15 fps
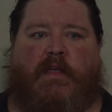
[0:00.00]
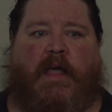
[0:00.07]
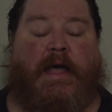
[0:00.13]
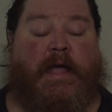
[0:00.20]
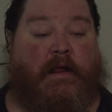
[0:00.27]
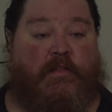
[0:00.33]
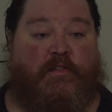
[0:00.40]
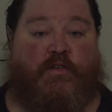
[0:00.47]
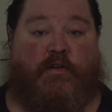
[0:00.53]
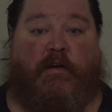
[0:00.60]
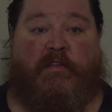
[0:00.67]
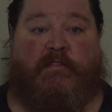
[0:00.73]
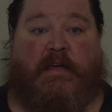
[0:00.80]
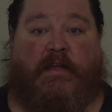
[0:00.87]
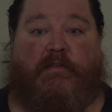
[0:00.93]
I had
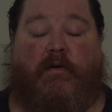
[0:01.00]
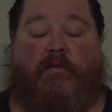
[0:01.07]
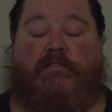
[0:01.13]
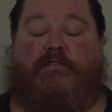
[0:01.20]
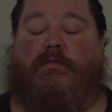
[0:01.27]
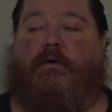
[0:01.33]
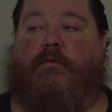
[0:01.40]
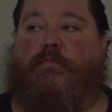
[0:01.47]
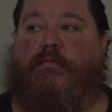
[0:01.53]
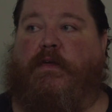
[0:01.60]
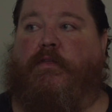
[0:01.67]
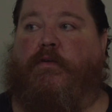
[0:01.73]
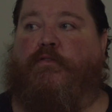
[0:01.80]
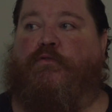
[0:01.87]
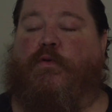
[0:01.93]
insurance on those, so
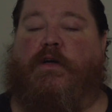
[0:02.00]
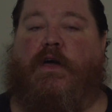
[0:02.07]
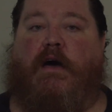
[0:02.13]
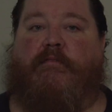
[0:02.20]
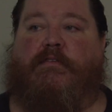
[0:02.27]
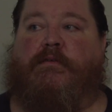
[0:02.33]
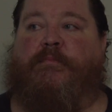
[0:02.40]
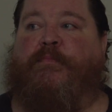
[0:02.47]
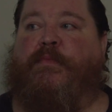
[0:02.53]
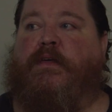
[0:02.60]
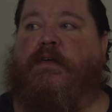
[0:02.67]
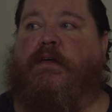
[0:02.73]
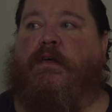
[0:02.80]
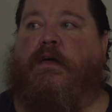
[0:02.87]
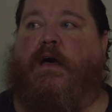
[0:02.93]
those were covered.
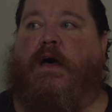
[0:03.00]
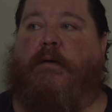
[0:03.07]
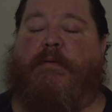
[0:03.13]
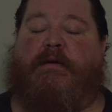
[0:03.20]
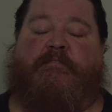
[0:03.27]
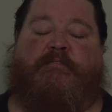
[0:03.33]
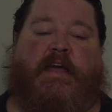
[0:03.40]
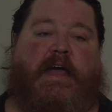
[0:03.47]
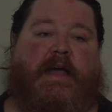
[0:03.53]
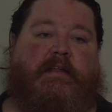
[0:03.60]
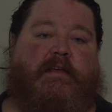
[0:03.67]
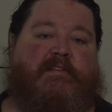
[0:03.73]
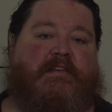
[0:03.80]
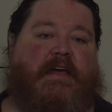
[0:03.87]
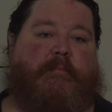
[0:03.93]
My van
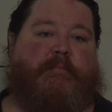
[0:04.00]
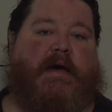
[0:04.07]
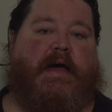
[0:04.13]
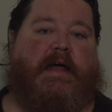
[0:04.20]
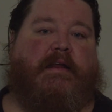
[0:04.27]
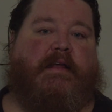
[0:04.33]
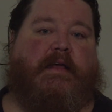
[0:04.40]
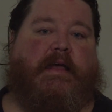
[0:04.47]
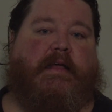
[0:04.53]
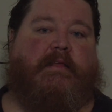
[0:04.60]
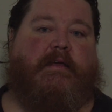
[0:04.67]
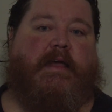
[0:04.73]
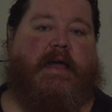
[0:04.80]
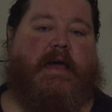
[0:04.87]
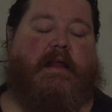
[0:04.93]
that sat behind the
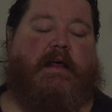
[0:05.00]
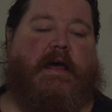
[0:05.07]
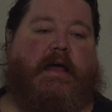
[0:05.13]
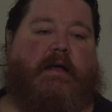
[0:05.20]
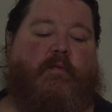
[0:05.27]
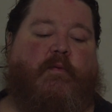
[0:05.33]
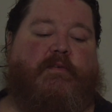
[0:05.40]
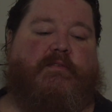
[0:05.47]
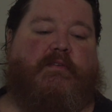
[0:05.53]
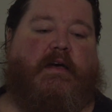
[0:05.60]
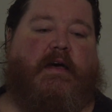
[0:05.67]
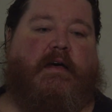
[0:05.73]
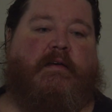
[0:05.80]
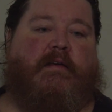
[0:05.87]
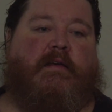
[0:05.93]
Cadillac was
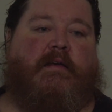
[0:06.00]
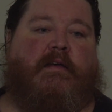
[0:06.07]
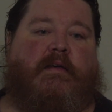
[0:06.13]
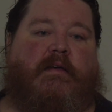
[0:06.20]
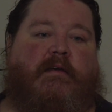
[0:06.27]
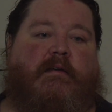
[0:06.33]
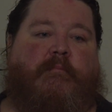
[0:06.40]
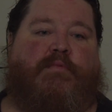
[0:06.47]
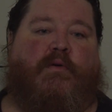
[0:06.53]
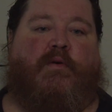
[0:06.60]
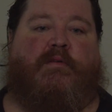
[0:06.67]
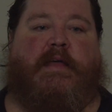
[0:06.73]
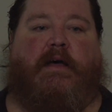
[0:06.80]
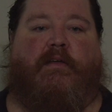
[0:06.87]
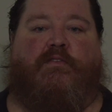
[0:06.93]

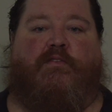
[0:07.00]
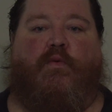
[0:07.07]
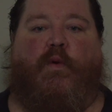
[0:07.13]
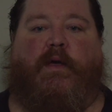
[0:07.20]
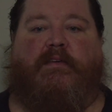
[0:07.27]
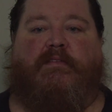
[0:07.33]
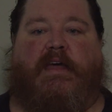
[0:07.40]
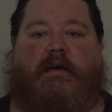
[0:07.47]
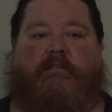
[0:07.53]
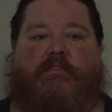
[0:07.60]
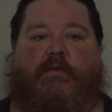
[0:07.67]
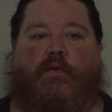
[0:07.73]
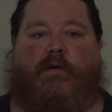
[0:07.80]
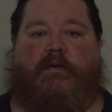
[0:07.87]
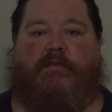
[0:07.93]
broke down 2 weeks
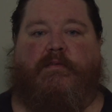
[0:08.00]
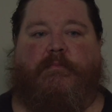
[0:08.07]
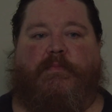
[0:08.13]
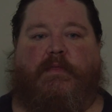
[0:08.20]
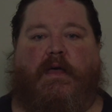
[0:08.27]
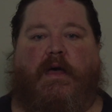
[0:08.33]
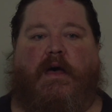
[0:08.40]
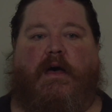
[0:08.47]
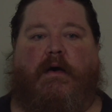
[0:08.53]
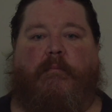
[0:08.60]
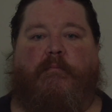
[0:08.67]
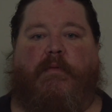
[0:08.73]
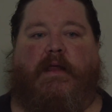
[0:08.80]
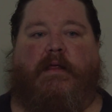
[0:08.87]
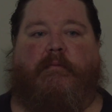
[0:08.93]
afterwards.
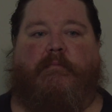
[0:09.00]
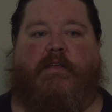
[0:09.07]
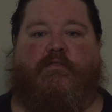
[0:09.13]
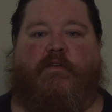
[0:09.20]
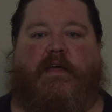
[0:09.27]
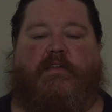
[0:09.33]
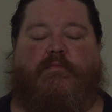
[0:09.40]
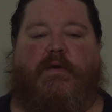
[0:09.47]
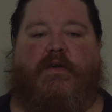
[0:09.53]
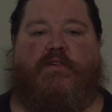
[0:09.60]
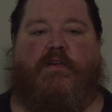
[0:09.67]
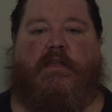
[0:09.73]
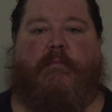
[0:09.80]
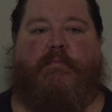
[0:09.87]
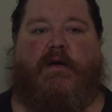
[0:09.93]
The
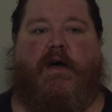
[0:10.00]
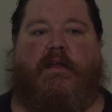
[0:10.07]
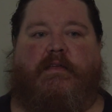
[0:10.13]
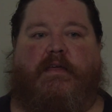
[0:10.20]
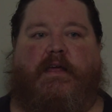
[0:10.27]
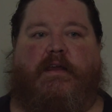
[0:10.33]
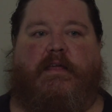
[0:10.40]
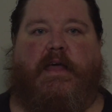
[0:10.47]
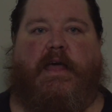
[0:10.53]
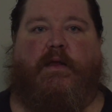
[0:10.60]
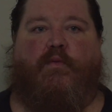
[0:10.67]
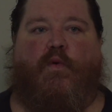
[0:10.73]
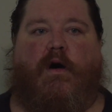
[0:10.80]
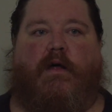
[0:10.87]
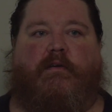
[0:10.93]
transmission, I brought it in and it
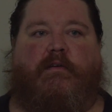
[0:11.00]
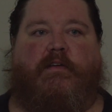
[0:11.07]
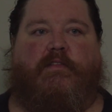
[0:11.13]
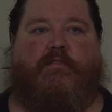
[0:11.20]
had water in the